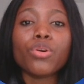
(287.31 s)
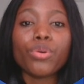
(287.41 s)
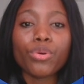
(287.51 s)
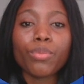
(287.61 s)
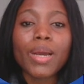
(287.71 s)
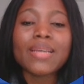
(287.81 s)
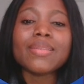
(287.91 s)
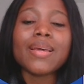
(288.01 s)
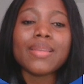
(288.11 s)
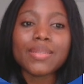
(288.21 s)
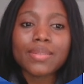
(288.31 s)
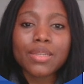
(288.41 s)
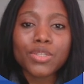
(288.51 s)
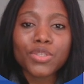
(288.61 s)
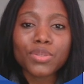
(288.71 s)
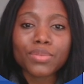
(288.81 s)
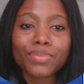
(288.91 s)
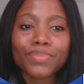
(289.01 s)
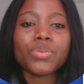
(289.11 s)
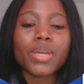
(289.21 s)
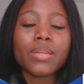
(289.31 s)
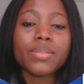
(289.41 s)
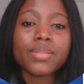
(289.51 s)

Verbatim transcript: Chrome as an extension, as you can